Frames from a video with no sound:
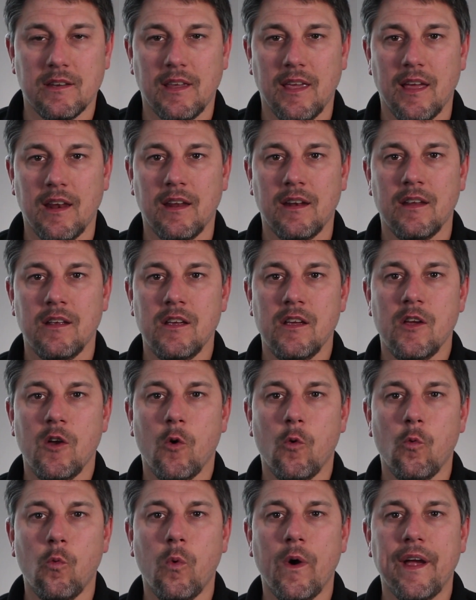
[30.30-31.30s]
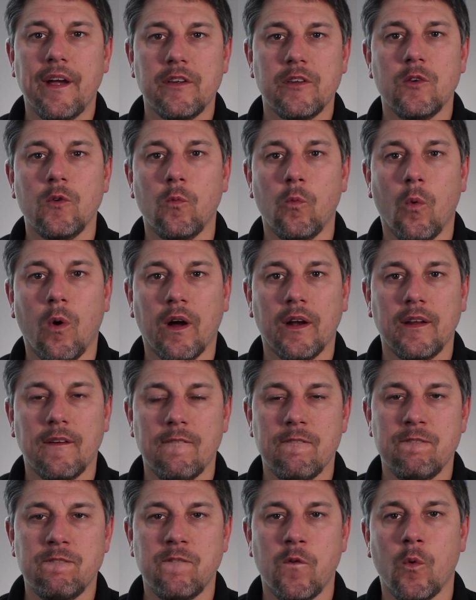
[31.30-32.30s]
to get it where you want
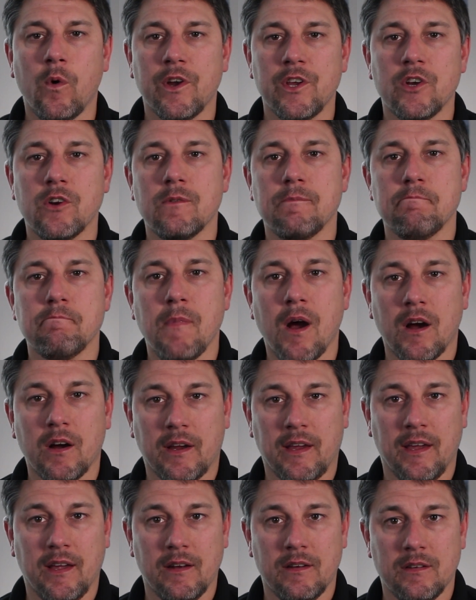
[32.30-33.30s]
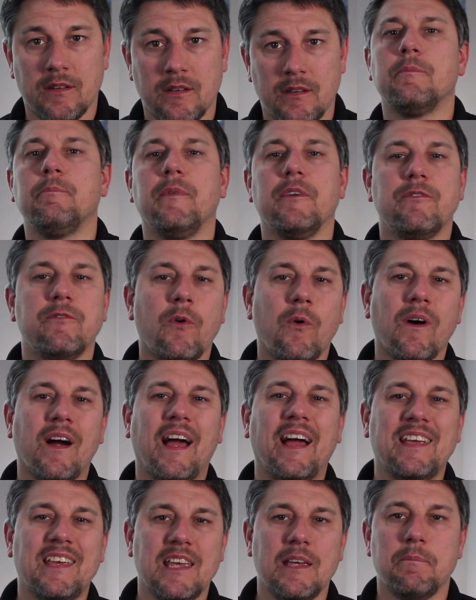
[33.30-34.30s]
it for your market. Before
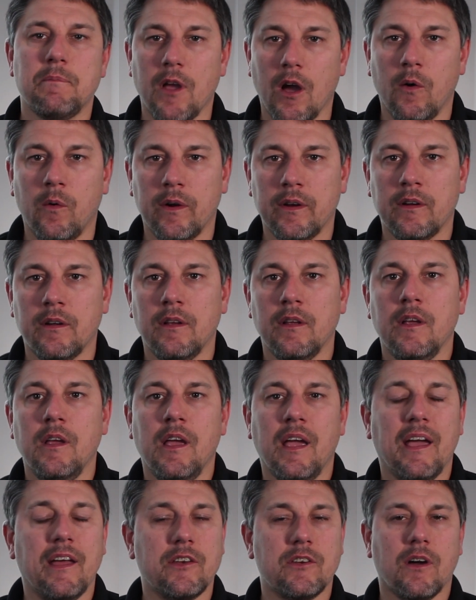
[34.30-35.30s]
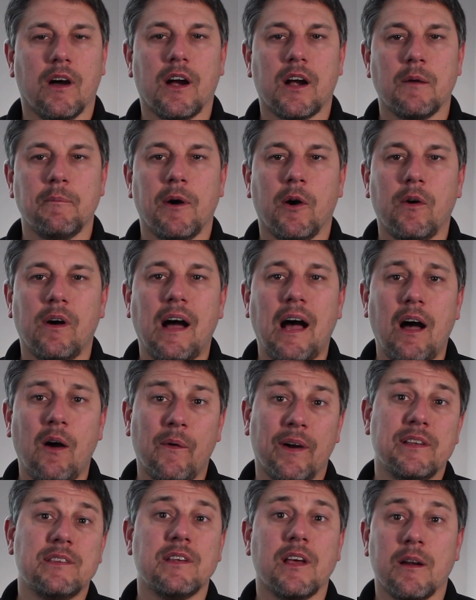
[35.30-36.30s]
I keep going and talk about how
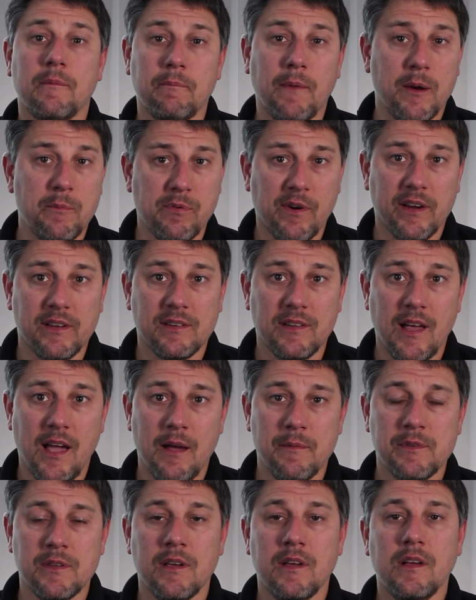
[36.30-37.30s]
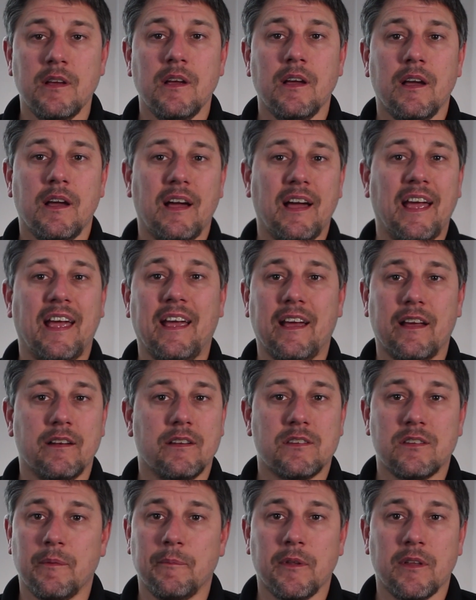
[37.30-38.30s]
I set up my price labs and
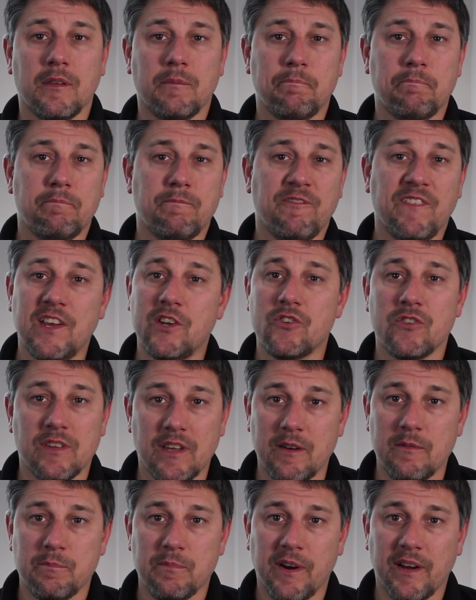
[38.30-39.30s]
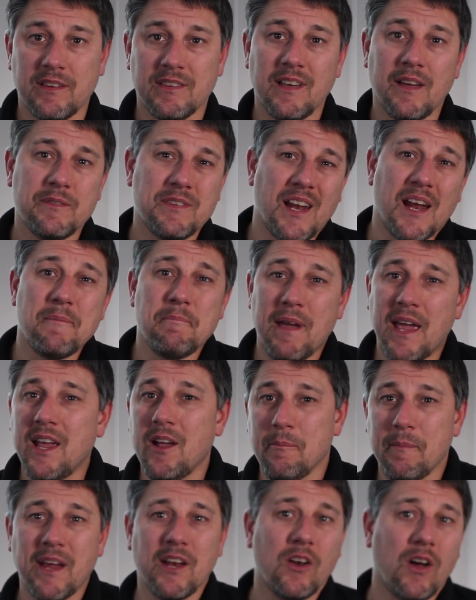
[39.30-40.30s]
some of the features in price labs that I may
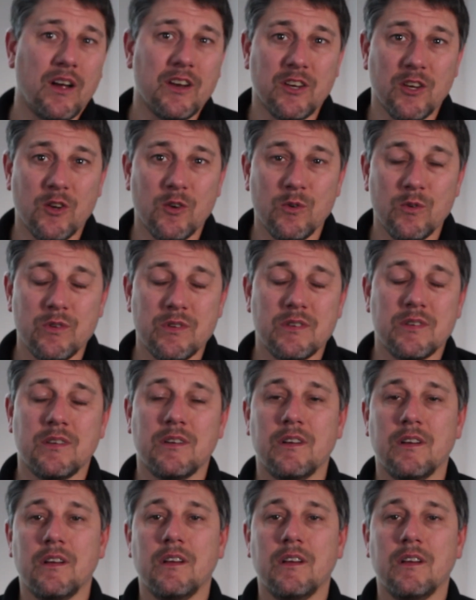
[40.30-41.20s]
or may not use,